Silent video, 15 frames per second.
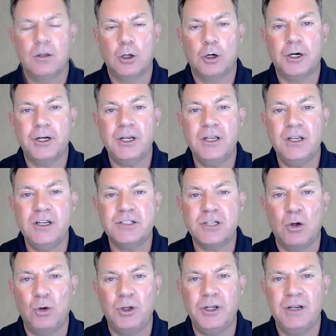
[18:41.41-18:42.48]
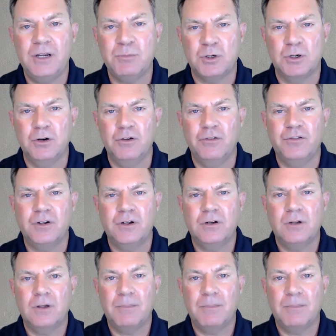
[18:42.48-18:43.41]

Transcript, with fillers: learning is only improved